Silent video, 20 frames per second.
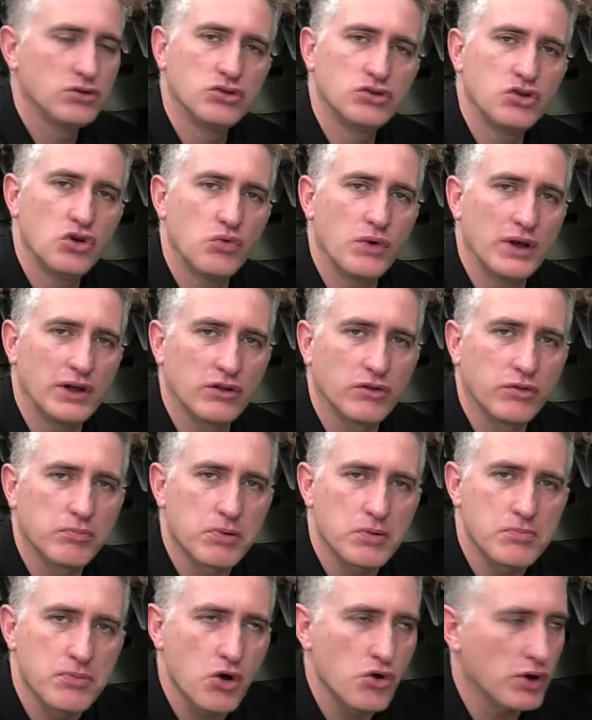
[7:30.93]
2 wheels
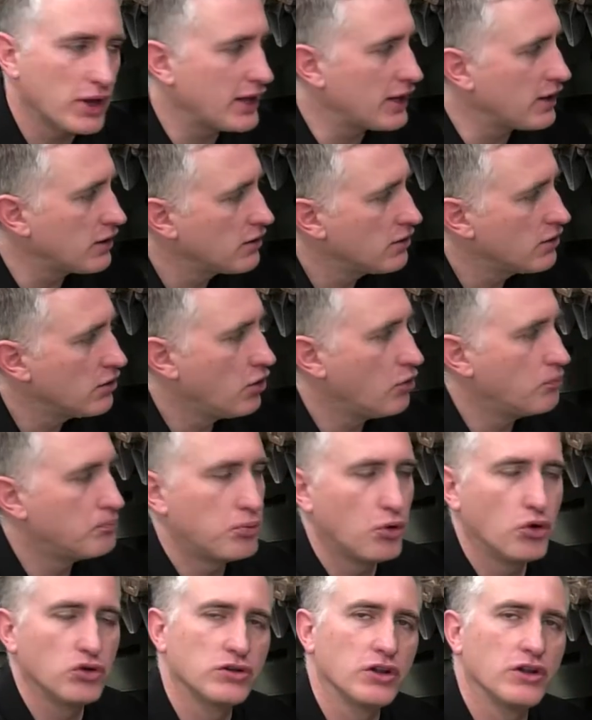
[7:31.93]
per bogie,
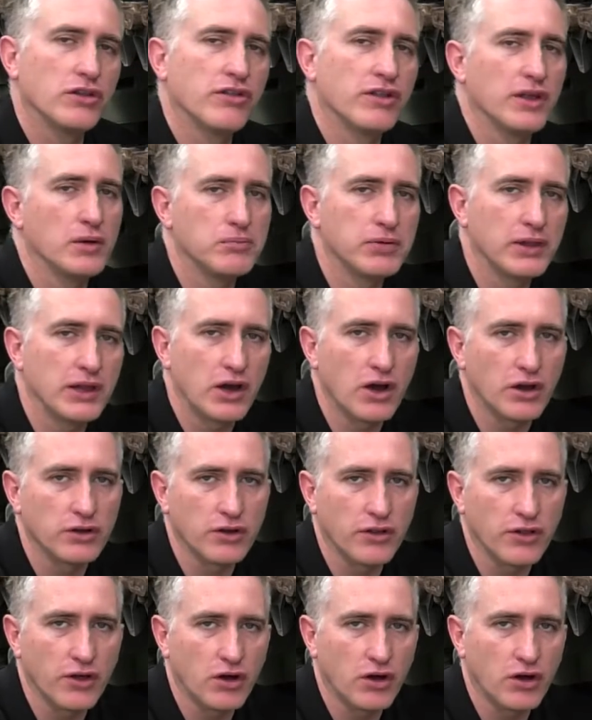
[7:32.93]
bolted simply onto the